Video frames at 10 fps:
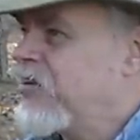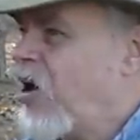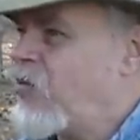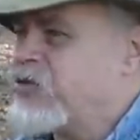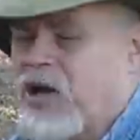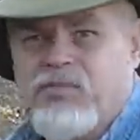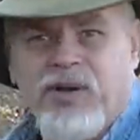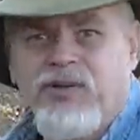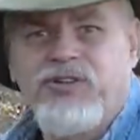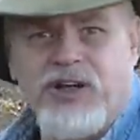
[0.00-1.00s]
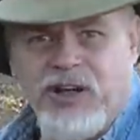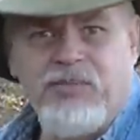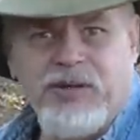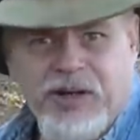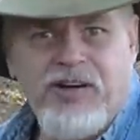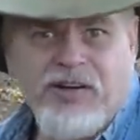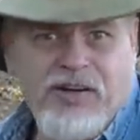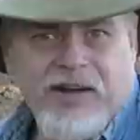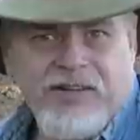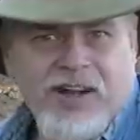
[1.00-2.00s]
almost like blue jean
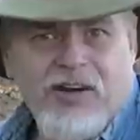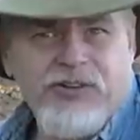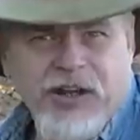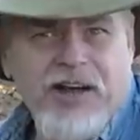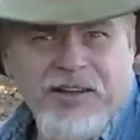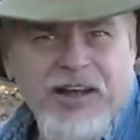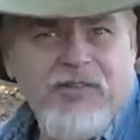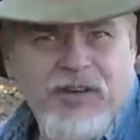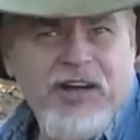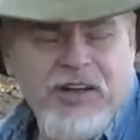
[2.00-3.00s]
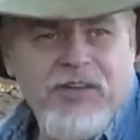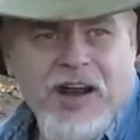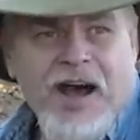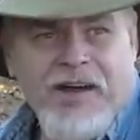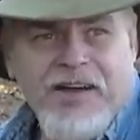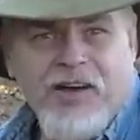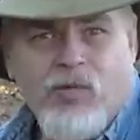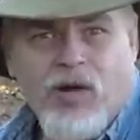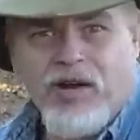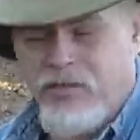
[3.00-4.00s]
material. That's the closest thing I can give you to give you an idea of what